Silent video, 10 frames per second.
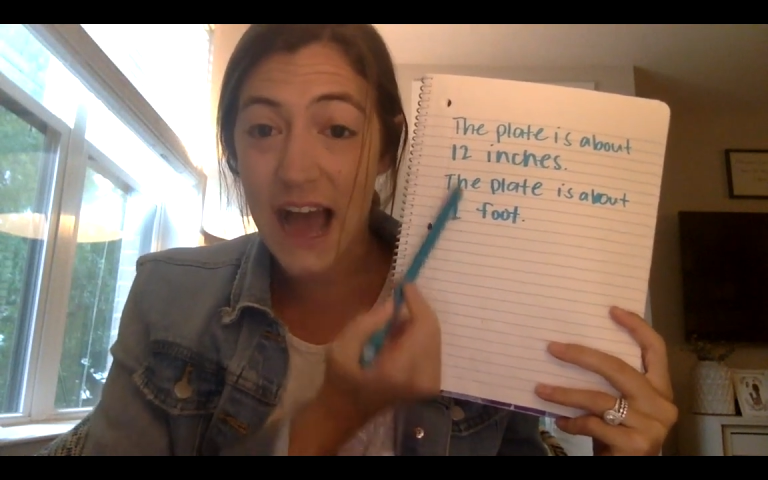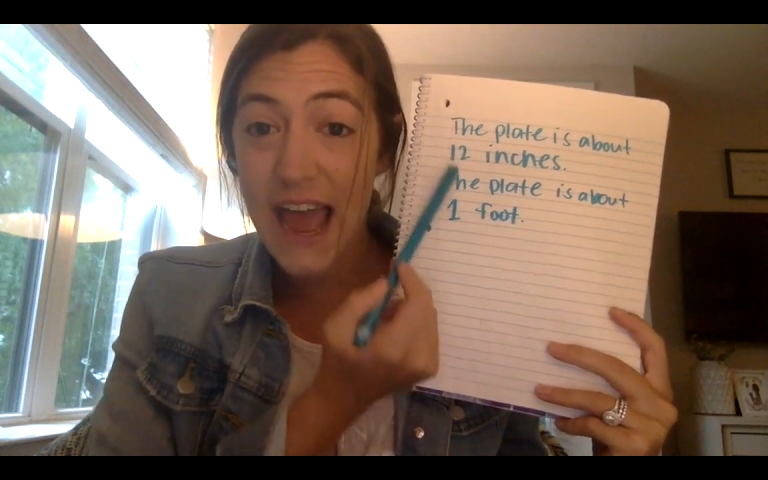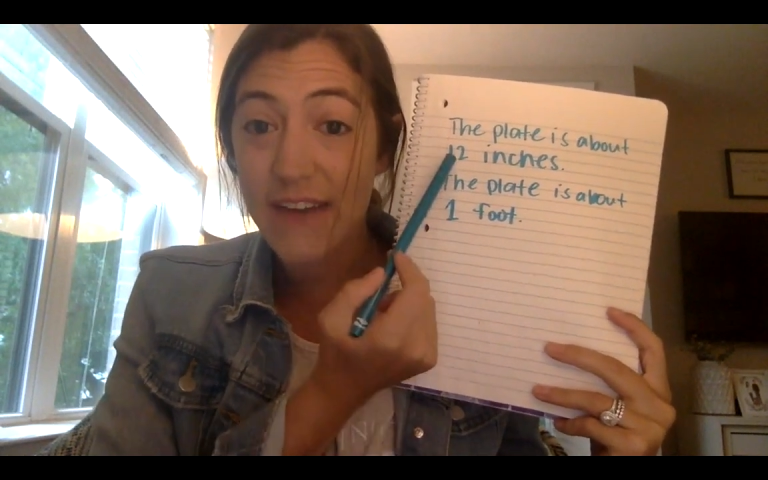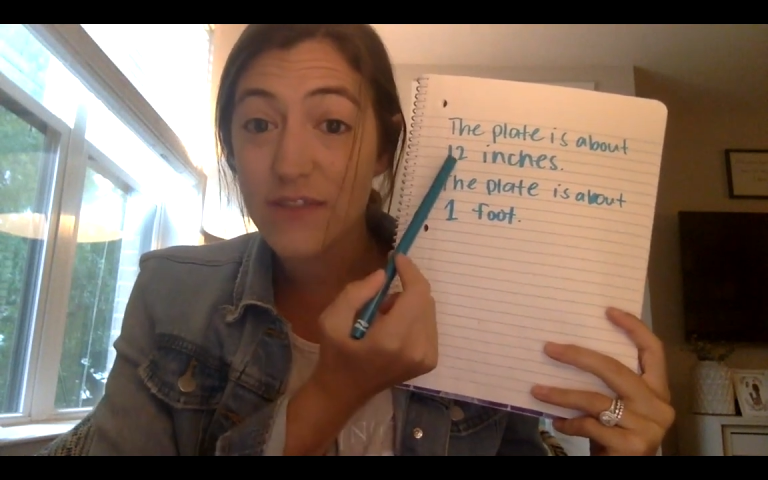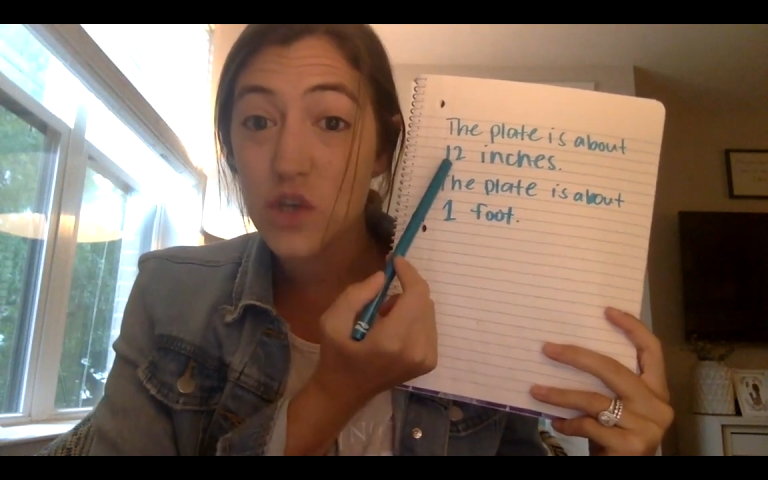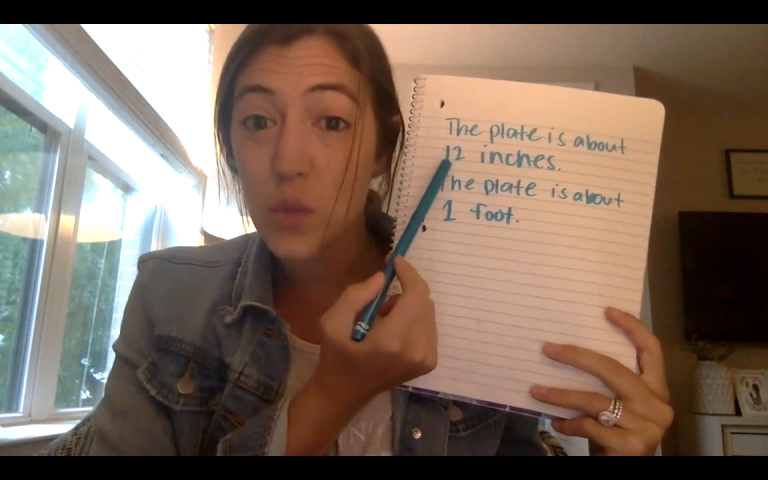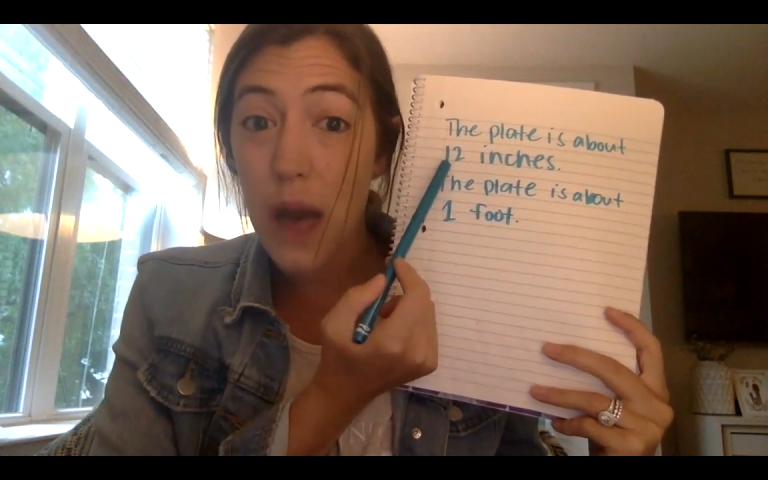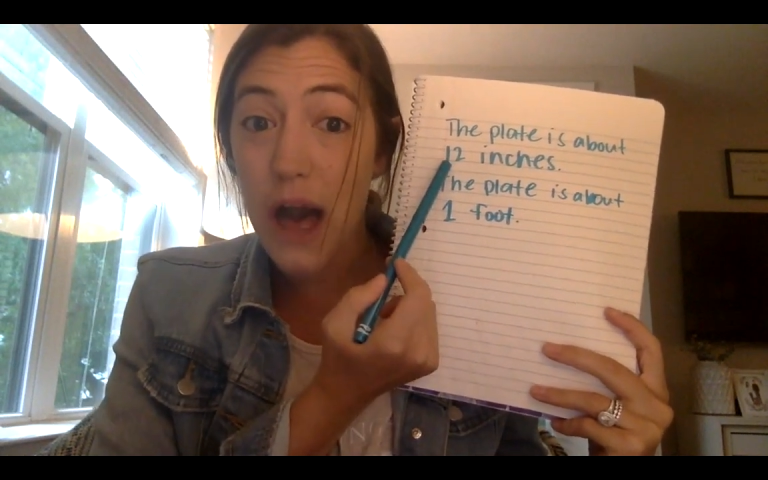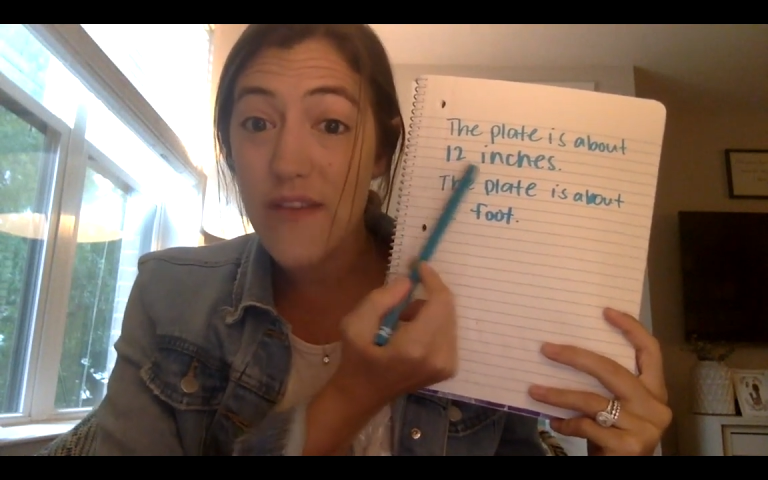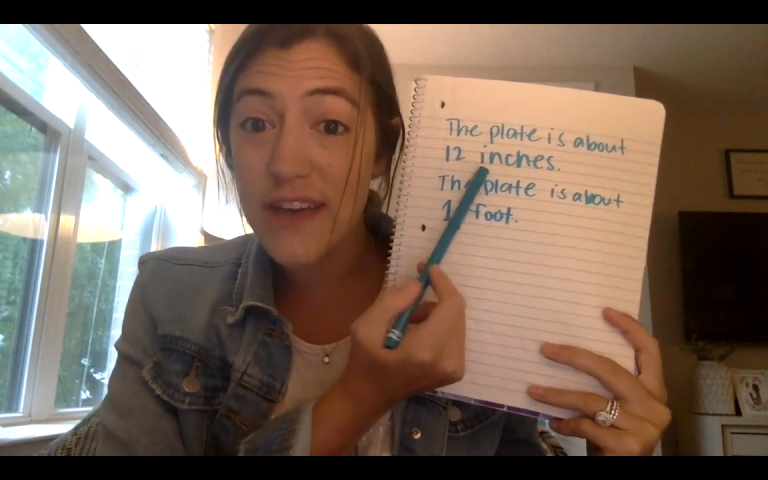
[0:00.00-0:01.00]
I have
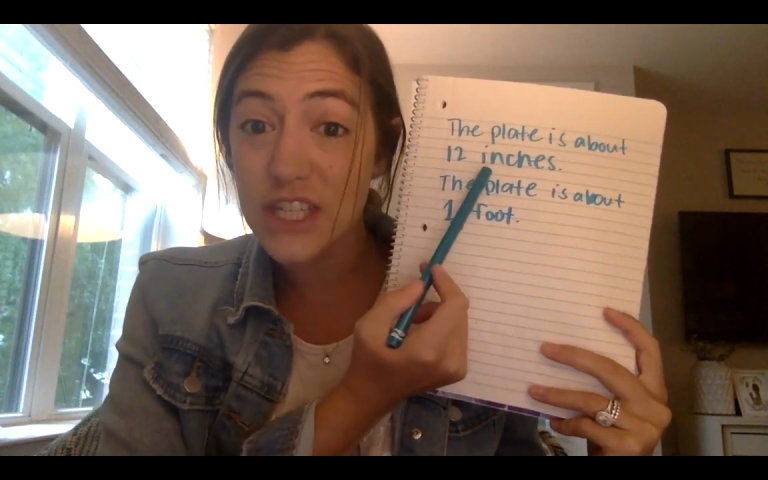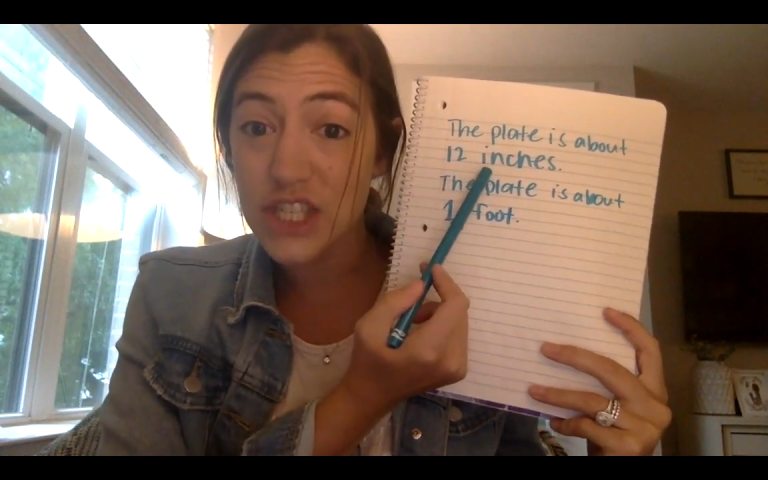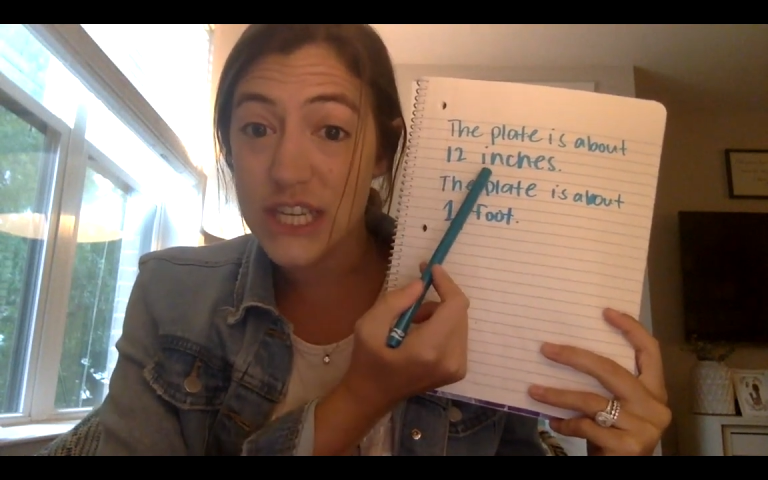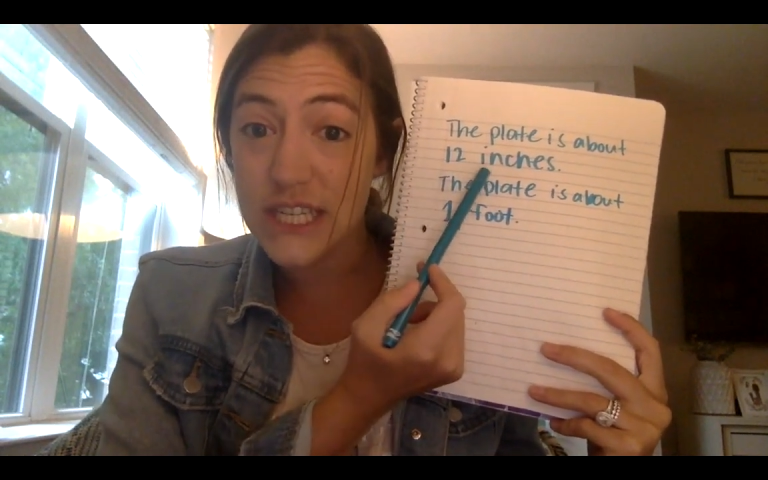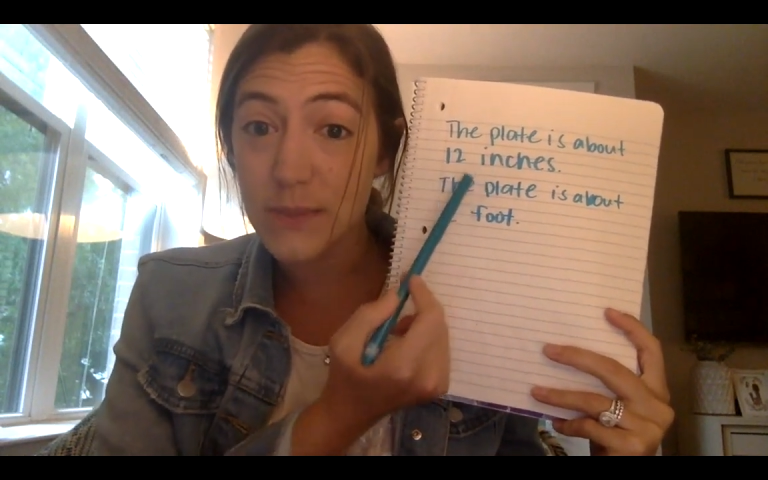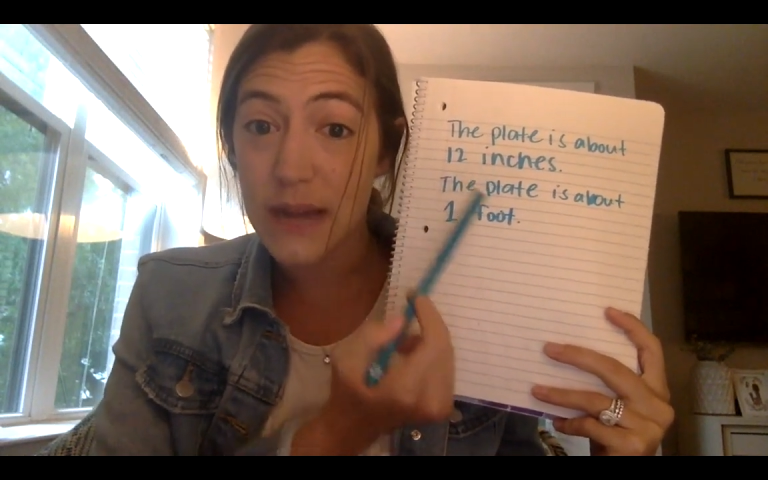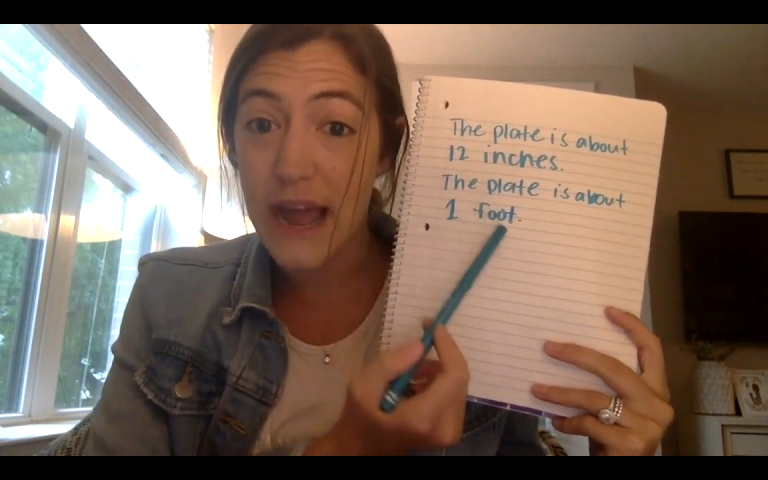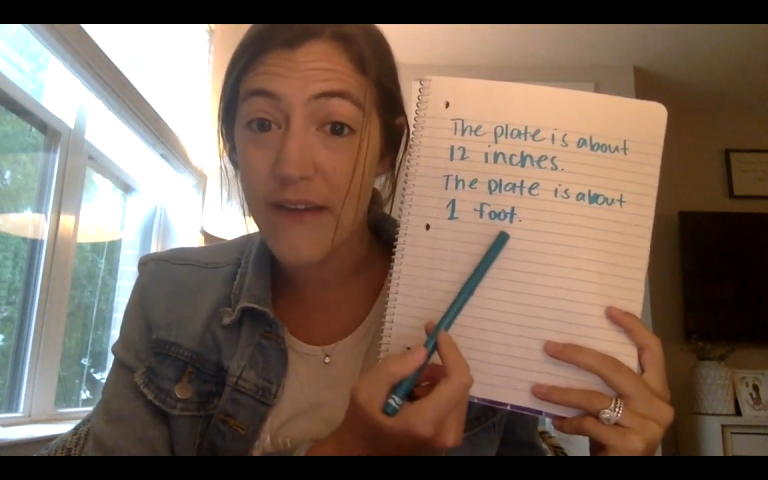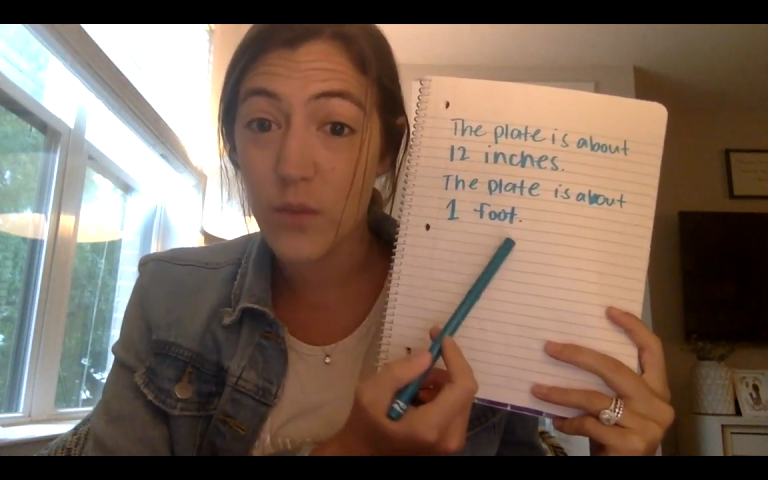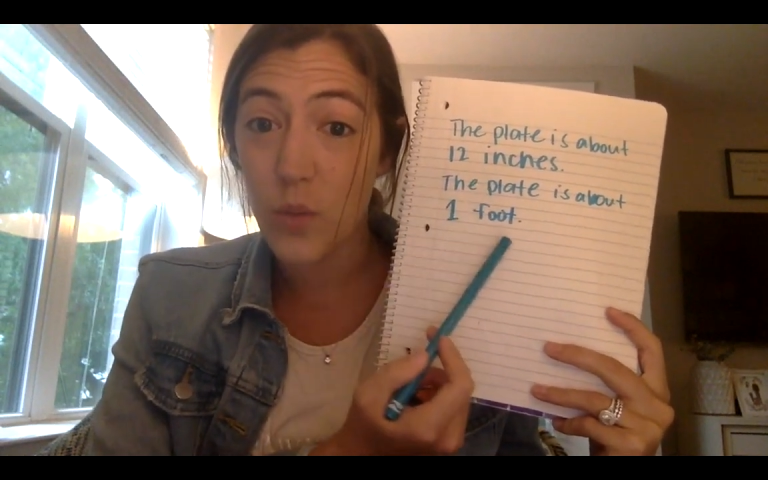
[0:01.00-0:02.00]
12 inches, but I
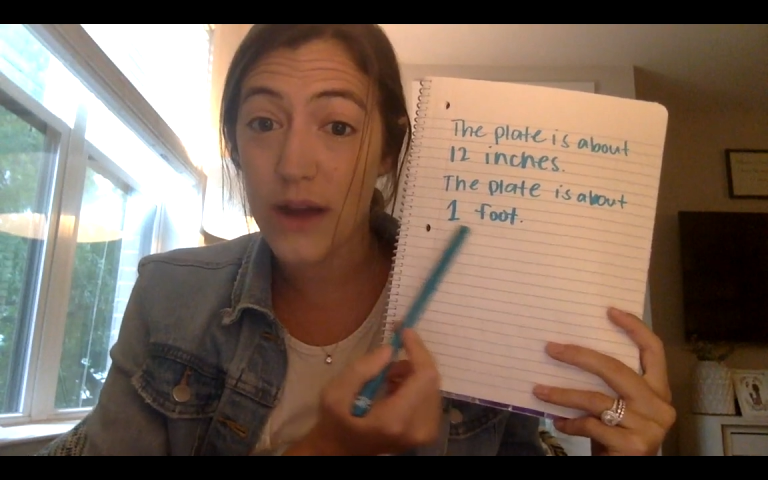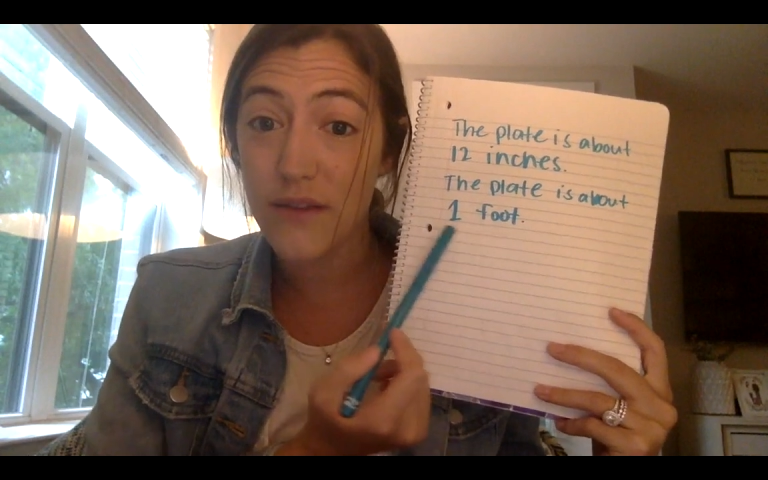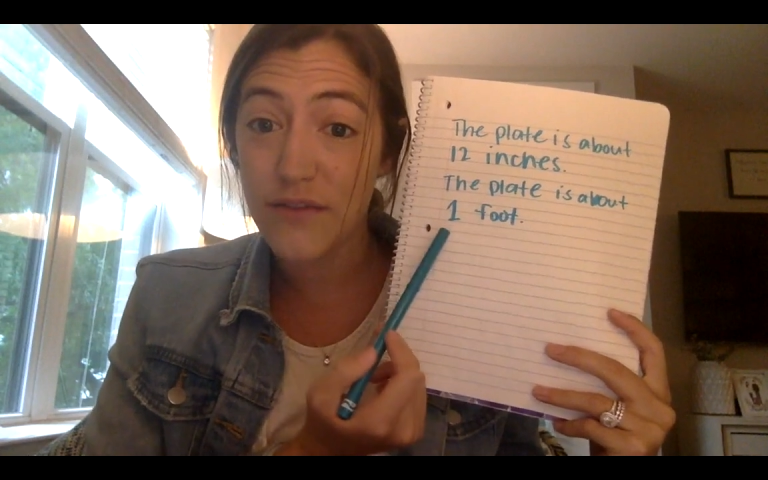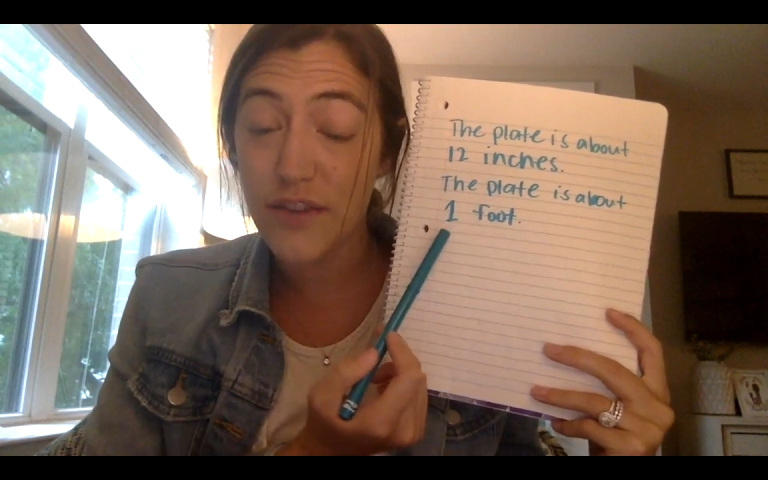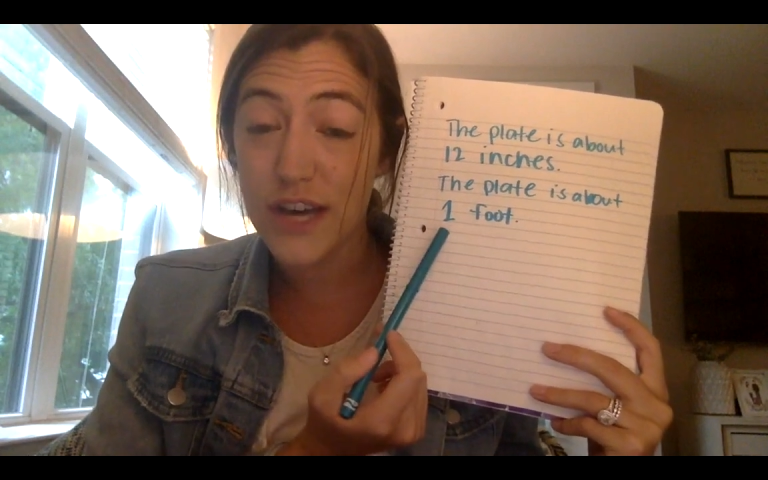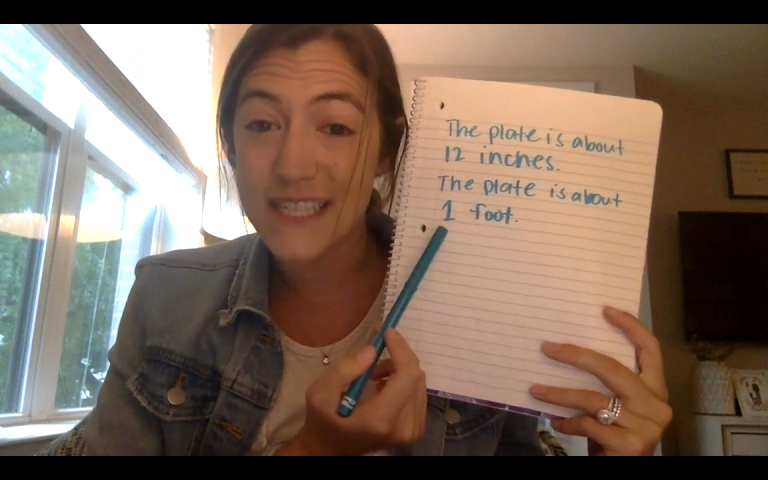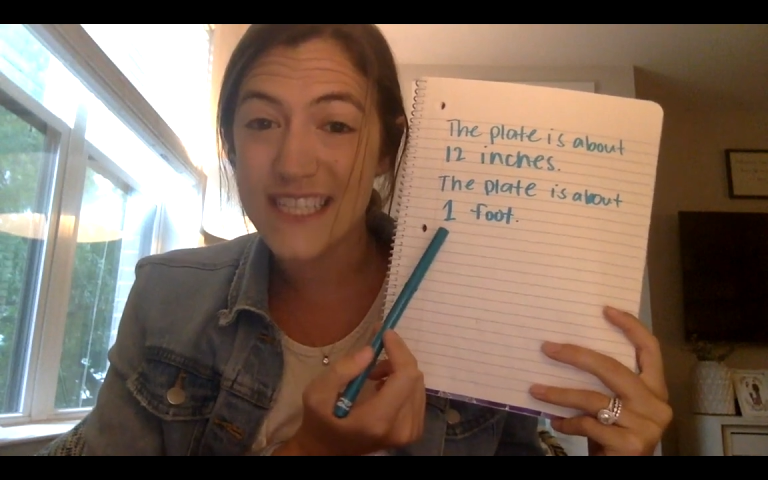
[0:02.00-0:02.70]
have 1 foot.